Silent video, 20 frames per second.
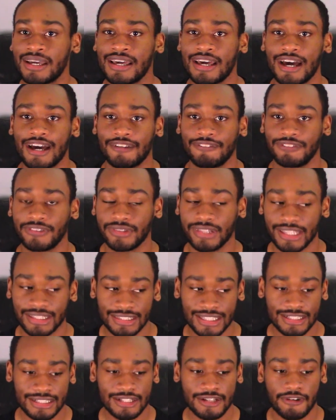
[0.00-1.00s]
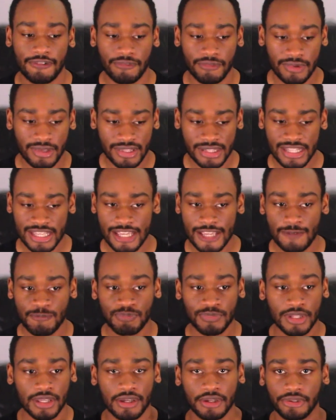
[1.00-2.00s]
I feel like they did a really
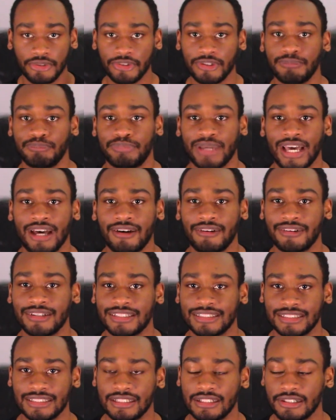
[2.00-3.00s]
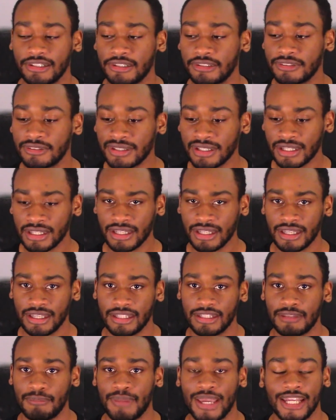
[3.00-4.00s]
good balance.
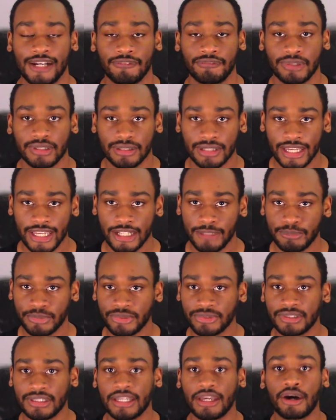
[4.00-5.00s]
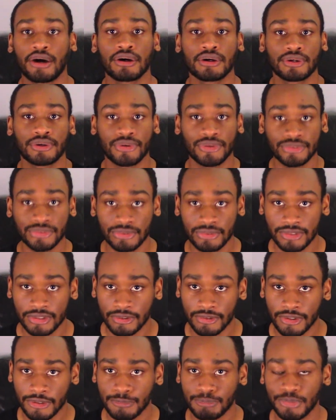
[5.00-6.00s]
They made them relatable. They all go through
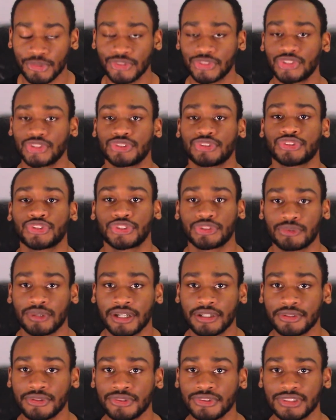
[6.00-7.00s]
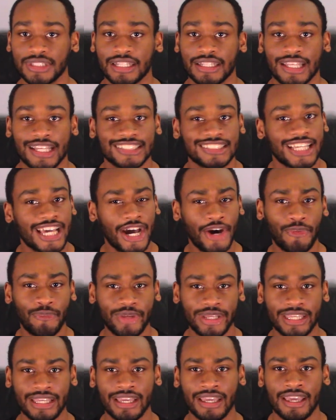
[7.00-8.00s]
their own personal struggles, and that's how
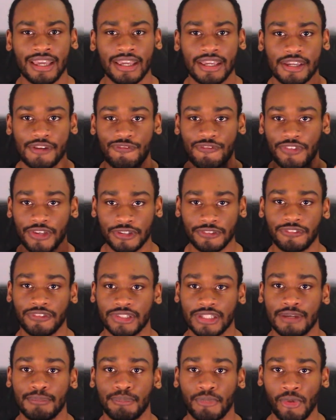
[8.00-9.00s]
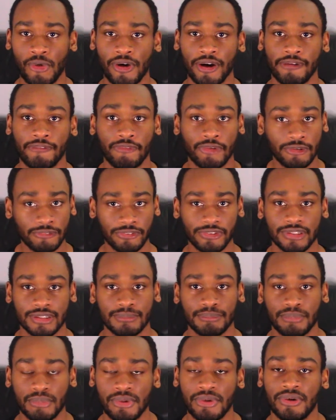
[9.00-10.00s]
we feel for them more and root for
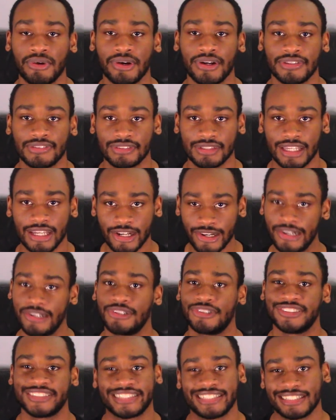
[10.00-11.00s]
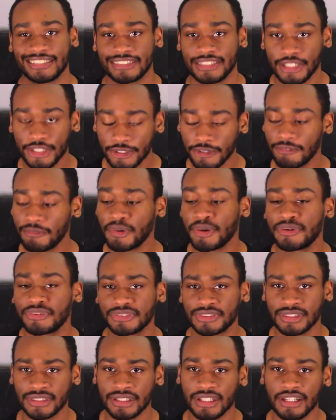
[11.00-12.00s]
them more as characters and as heroes.